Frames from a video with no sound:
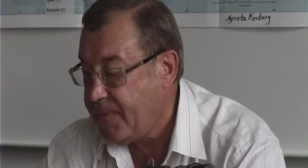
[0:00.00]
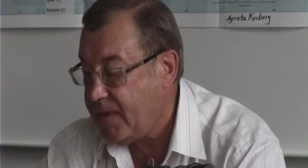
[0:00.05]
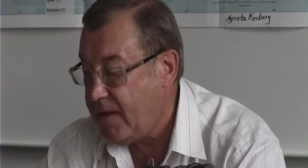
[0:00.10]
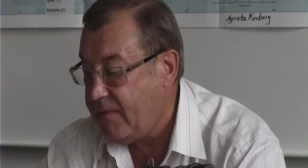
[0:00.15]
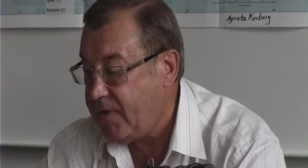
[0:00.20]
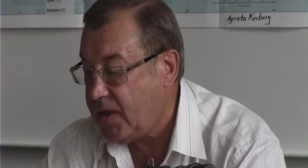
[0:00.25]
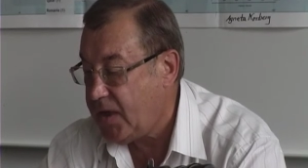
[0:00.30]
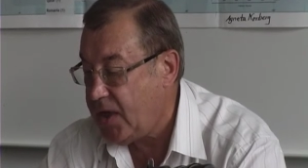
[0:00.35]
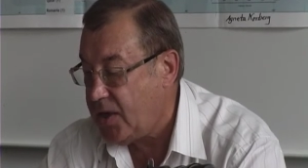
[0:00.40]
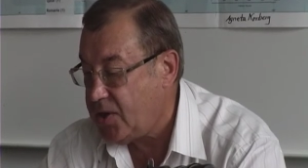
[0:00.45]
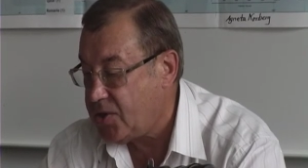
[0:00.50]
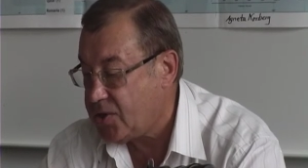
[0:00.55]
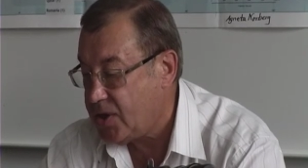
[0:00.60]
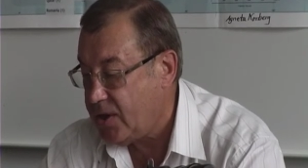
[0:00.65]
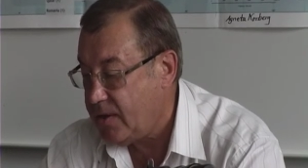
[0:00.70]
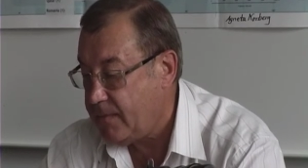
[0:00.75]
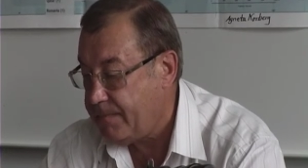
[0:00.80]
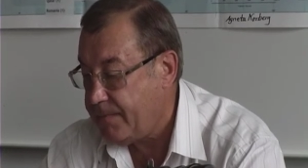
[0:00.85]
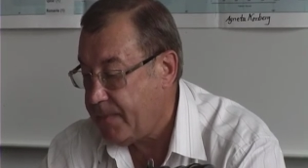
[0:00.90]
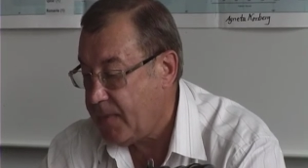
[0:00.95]

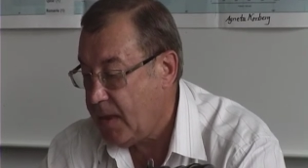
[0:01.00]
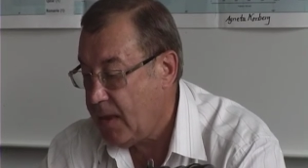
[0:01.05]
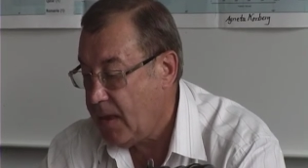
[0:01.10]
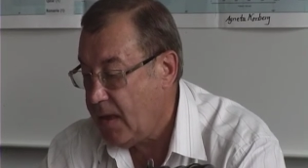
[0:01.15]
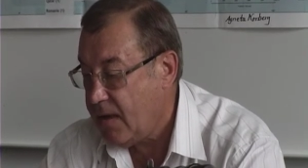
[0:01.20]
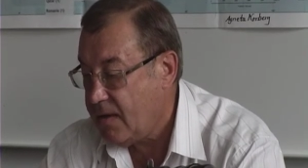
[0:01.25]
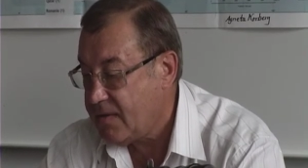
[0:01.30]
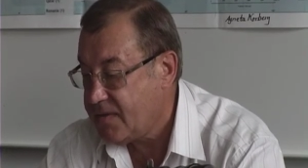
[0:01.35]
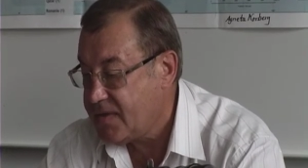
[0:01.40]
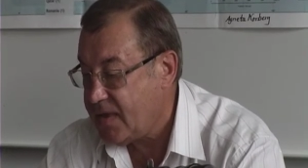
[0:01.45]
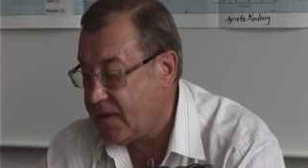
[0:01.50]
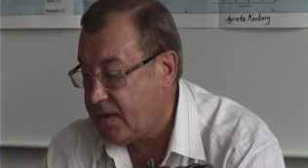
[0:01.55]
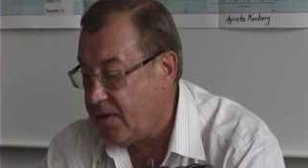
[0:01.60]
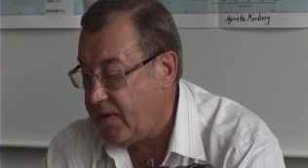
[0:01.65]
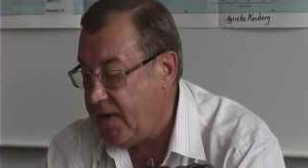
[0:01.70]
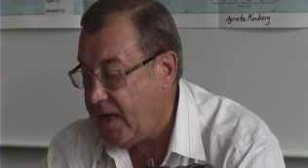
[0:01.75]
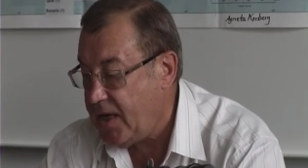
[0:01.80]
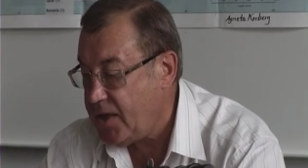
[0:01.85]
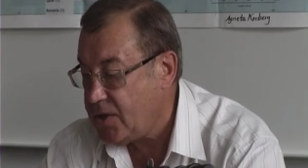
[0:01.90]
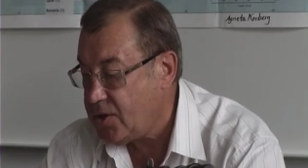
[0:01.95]
navigation. The
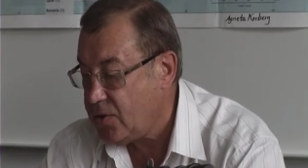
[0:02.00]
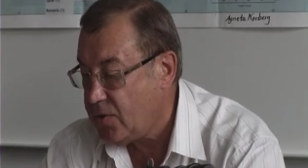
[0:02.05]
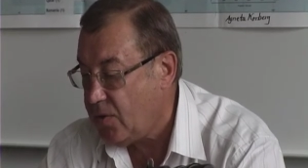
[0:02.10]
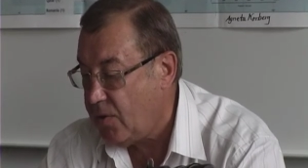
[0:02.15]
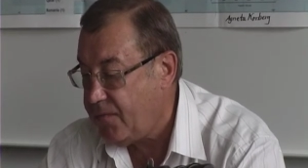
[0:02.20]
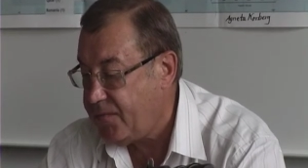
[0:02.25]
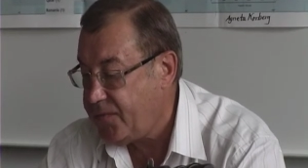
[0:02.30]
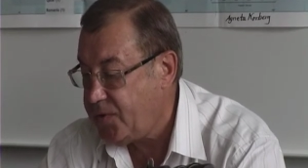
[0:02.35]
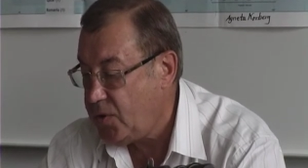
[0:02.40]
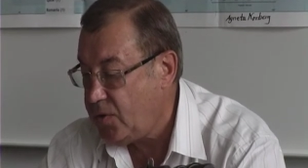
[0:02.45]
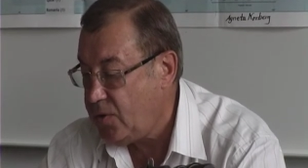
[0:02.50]
creation of